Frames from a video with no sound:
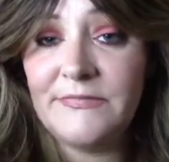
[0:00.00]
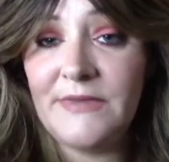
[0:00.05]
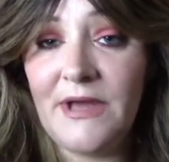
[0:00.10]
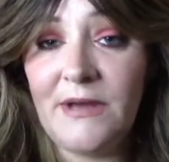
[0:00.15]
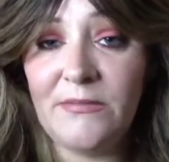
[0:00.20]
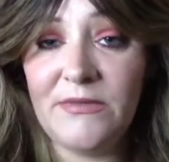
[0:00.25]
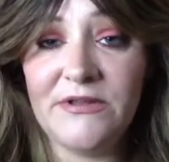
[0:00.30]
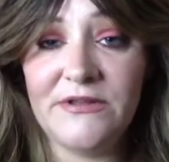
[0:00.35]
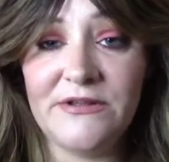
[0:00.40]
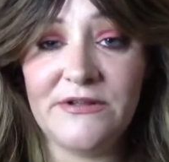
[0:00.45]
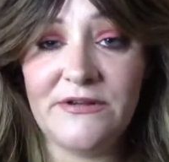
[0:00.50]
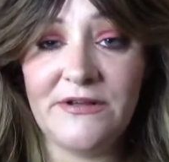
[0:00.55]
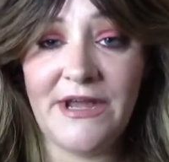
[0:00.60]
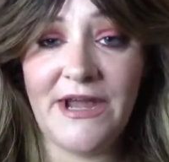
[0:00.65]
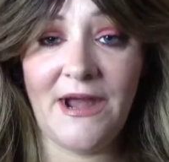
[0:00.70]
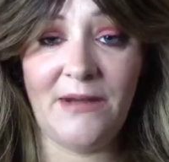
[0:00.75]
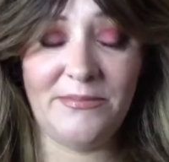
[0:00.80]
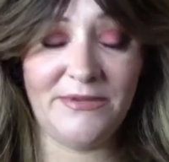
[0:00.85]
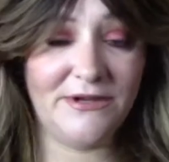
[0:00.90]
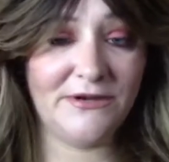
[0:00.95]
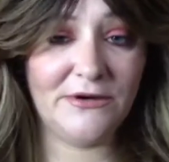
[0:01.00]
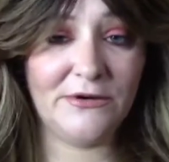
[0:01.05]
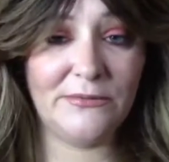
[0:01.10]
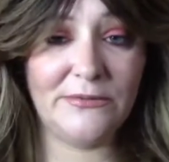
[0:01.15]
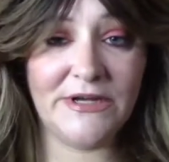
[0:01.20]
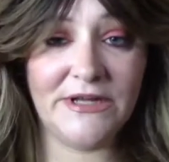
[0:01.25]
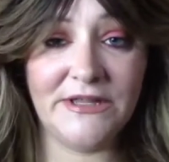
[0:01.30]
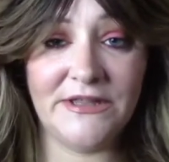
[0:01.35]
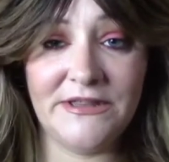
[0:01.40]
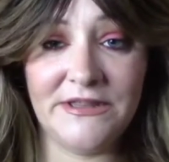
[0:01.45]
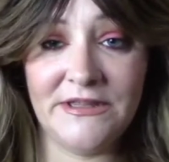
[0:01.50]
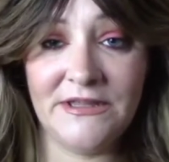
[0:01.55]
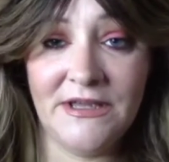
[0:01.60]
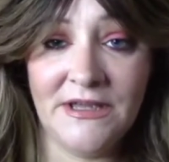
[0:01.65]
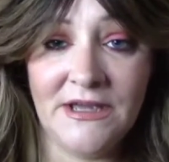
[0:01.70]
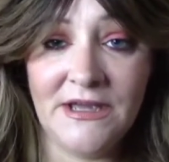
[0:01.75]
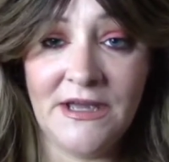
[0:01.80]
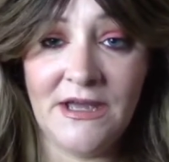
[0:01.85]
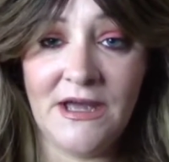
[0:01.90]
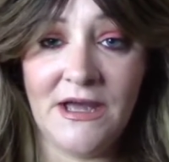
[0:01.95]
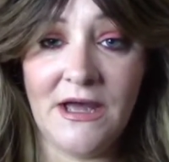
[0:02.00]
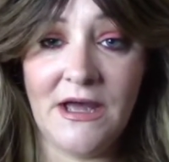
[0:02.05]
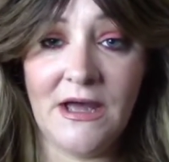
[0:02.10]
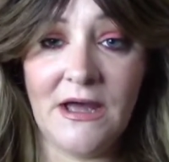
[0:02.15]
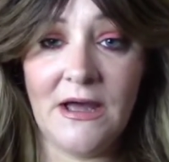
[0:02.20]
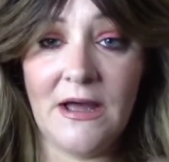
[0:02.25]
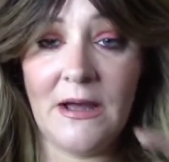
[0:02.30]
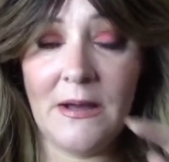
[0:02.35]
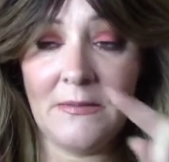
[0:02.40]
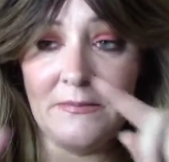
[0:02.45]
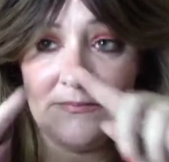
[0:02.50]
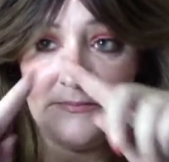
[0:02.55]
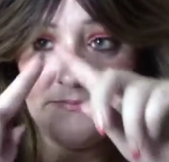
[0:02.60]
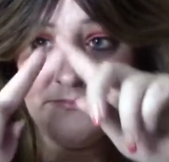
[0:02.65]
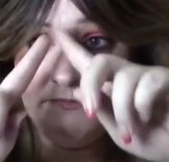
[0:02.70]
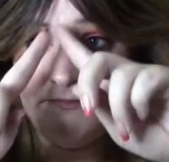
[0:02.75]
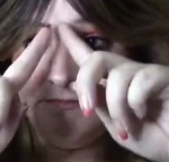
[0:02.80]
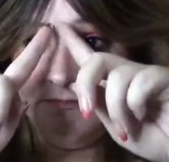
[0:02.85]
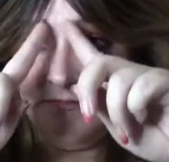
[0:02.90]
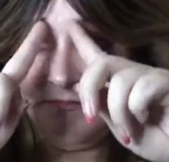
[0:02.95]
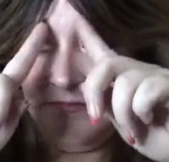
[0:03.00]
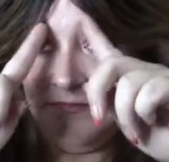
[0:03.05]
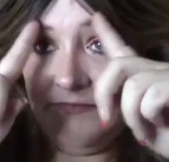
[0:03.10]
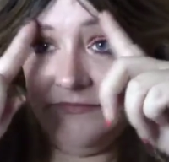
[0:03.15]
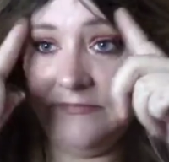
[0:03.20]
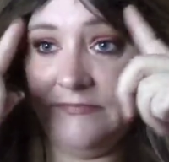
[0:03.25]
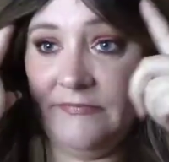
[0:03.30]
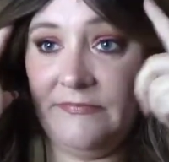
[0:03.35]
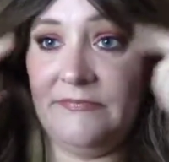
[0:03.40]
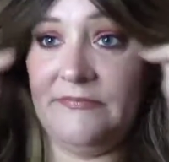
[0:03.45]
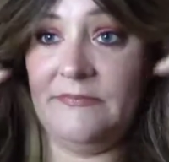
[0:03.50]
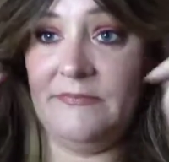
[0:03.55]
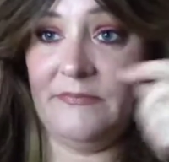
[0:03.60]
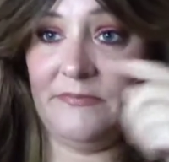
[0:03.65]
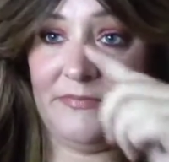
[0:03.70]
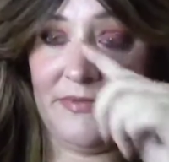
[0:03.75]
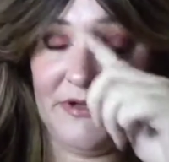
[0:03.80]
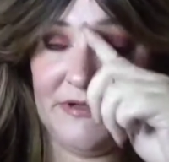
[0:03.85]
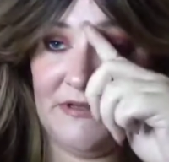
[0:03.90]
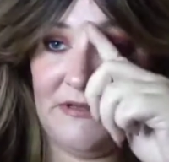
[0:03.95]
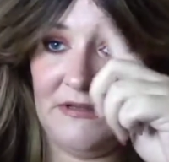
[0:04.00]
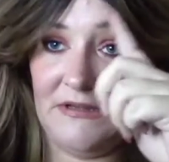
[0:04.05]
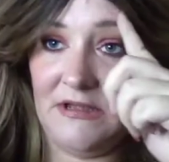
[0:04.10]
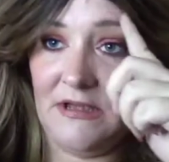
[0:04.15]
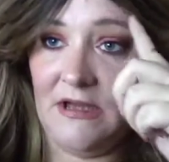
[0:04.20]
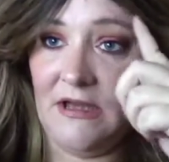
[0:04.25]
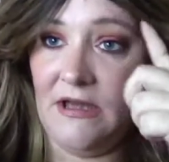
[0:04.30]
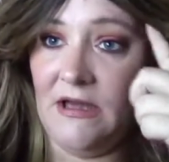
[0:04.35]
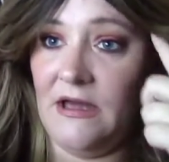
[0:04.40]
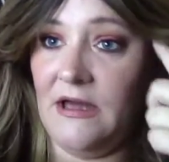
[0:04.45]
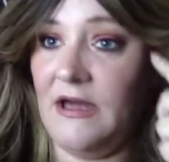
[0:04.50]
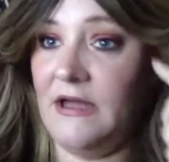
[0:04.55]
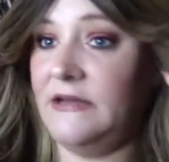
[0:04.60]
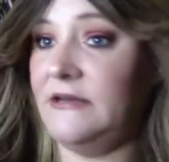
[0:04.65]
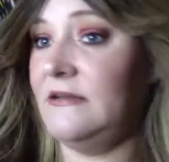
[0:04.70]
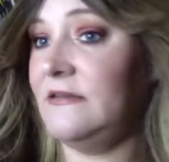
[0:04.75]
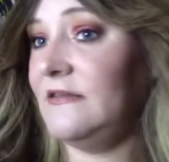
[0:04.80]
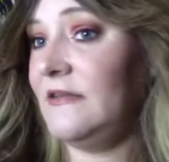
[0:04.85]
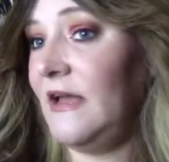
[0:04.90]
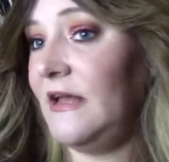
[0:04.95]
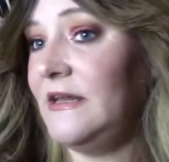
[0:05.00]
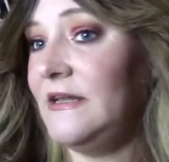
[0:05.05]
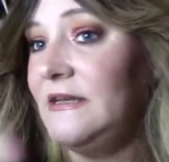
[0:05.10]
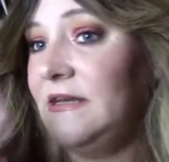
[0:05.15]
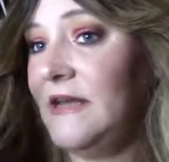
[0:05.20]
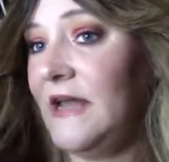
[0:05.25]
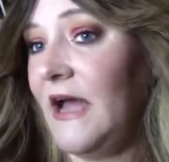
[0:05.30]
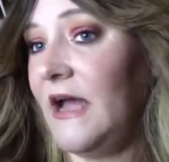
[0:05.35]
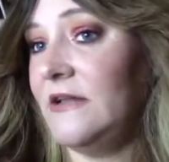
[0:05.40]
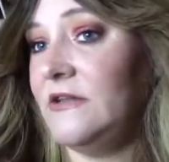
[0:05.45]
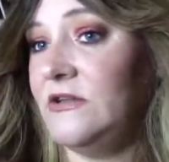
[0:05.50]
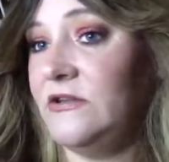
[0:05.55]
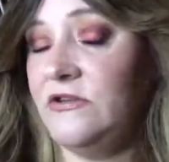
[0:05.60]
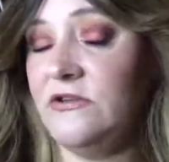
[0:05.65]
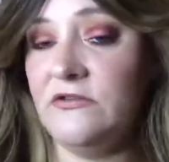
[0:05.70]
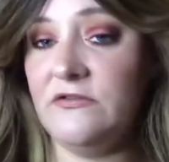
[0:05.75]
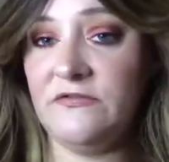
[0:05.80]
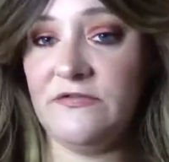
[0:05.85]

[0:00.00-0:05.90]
I'm a little happier with. But I decided not to do